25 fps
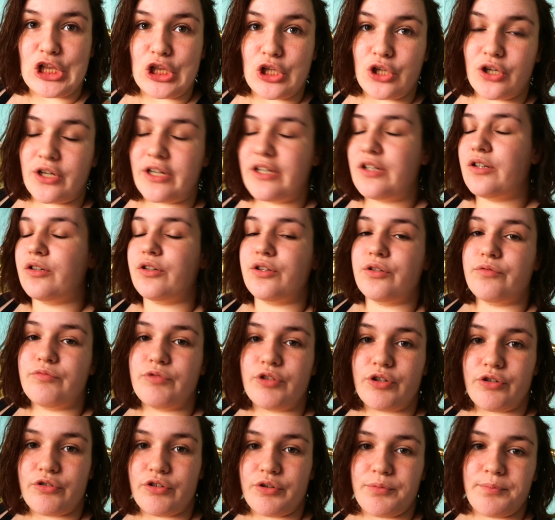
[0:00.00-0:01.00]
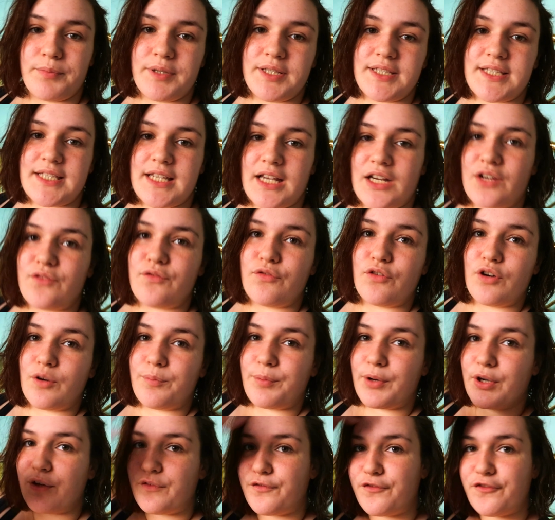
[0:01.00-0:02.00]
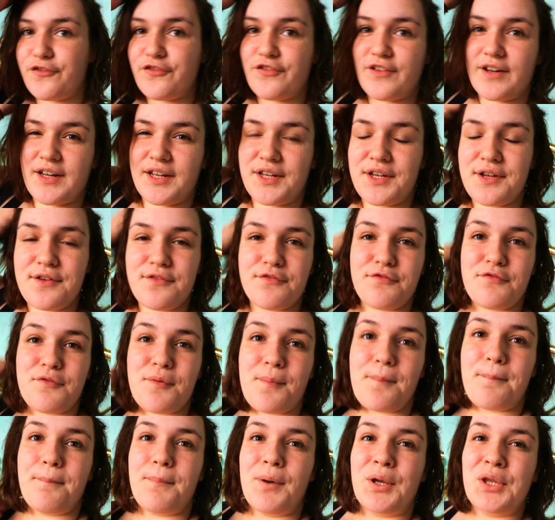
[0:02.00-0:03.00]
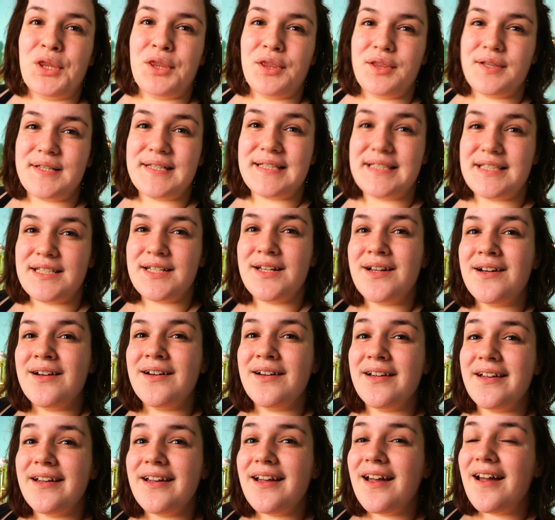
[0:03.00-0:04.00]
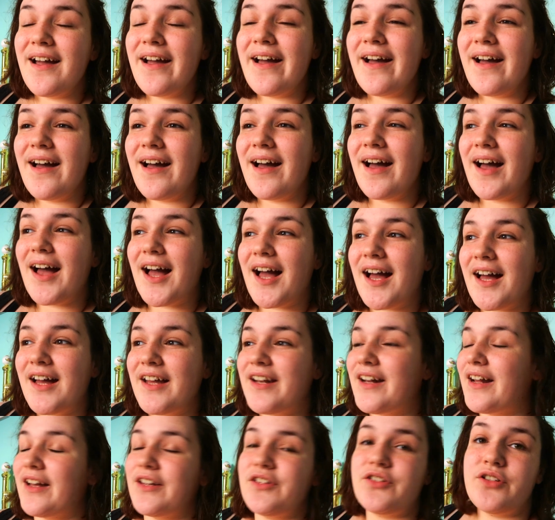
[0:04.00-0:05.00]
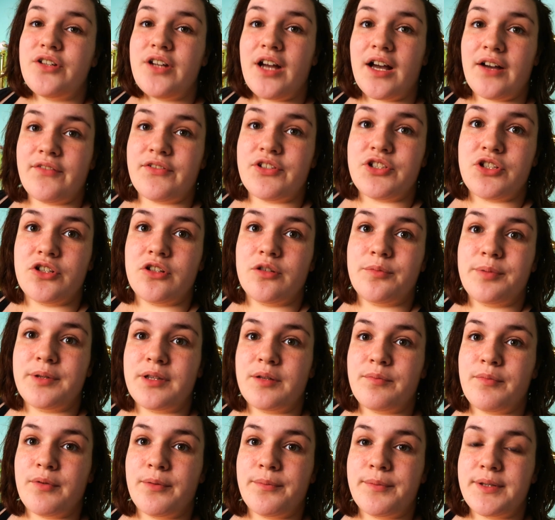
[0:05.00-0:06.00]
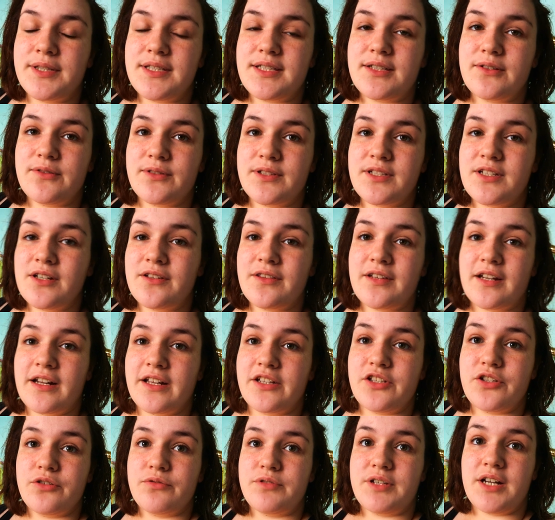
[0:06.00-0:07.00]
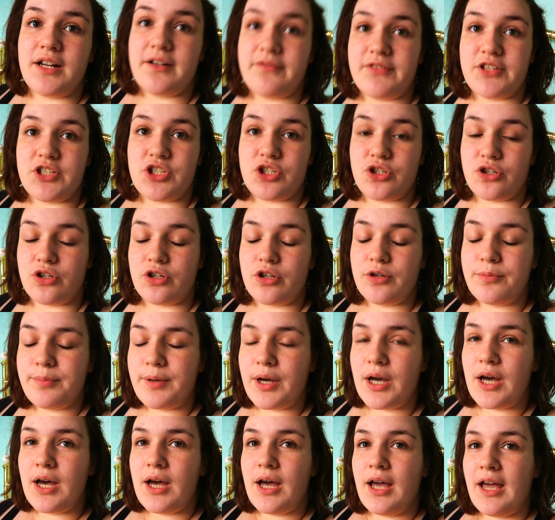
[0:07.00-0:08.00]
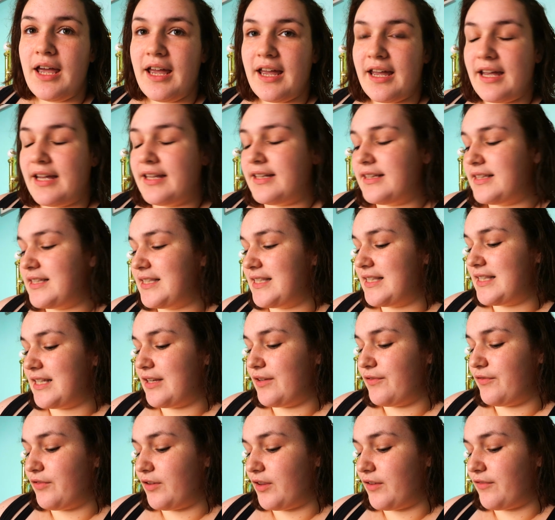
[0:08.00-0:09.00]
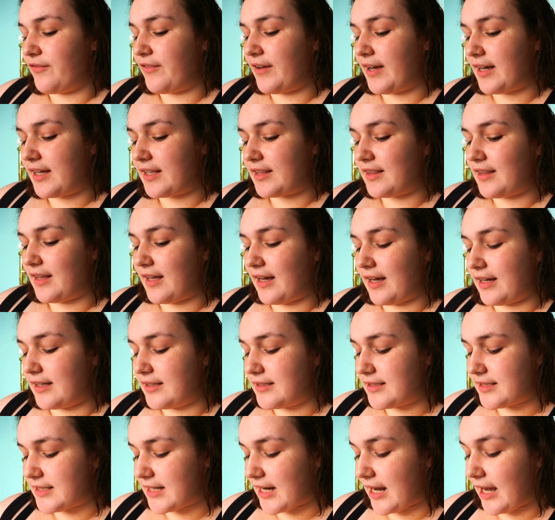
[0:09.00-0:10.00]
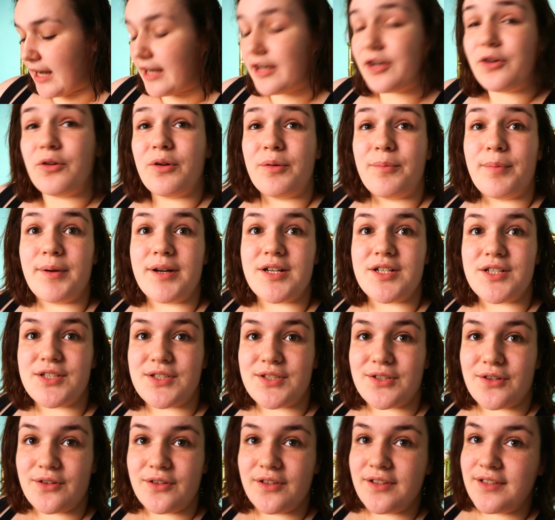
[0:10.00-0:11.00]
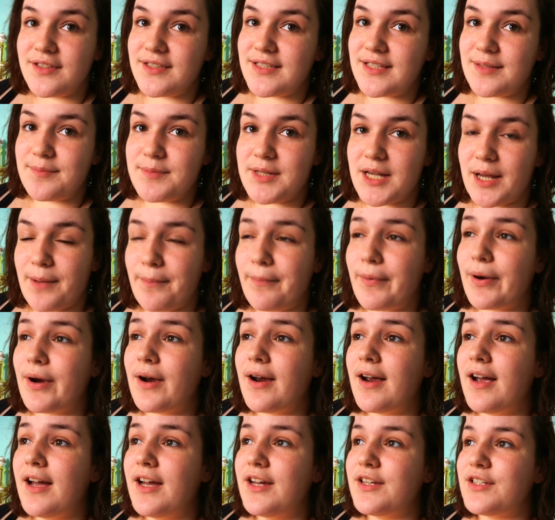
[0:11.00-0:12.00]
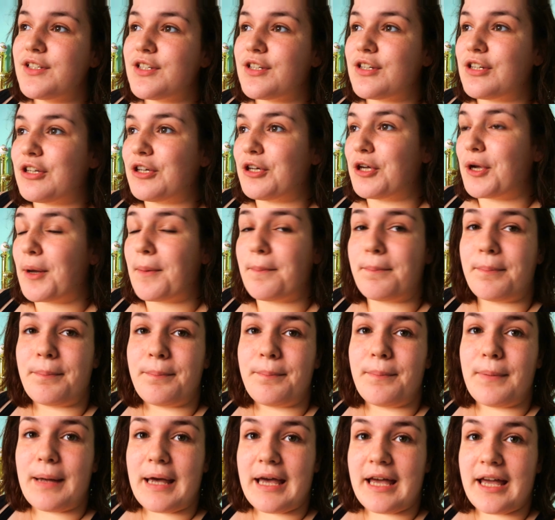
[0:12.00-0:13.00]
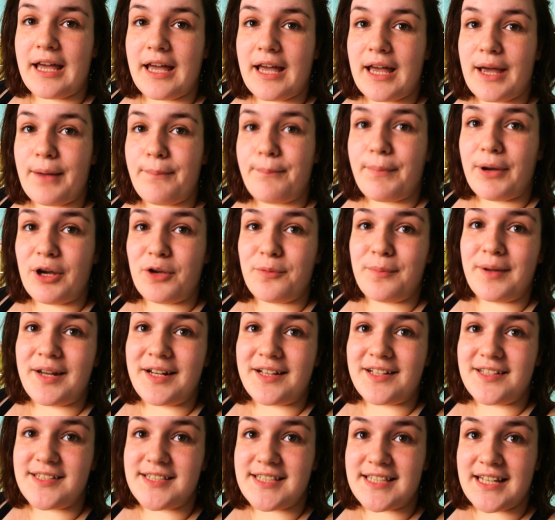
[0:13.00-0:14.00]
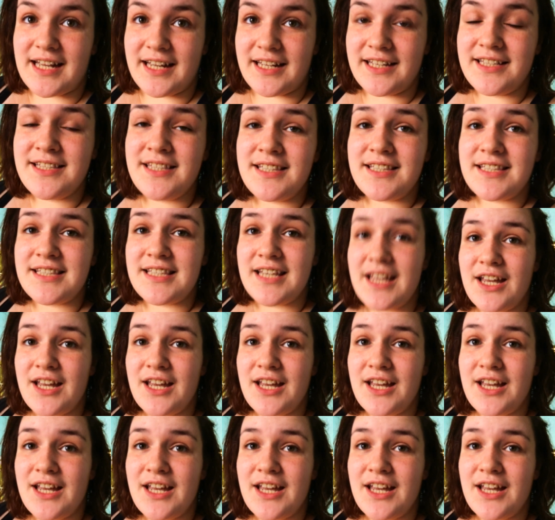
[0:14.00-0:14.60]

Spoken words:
looking on a recruitment site for about 5 months now. And I do have a job at the moment, so it's not that I don't have a job. It's for the fact that I'm going back to school in September to do biomedical science.